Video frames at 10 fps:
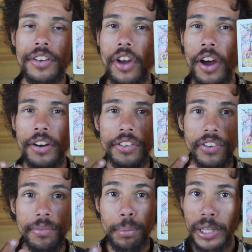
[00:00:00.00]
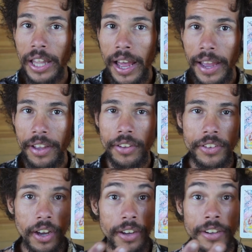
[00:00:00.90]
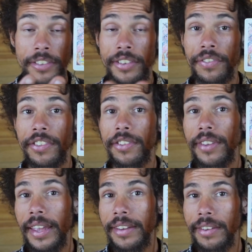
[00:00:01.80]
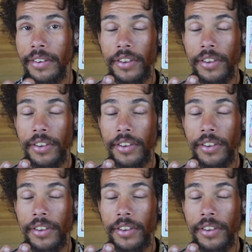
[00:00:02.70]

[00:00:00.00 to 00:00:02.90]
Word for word: daughters of Belial, daughters of Satan,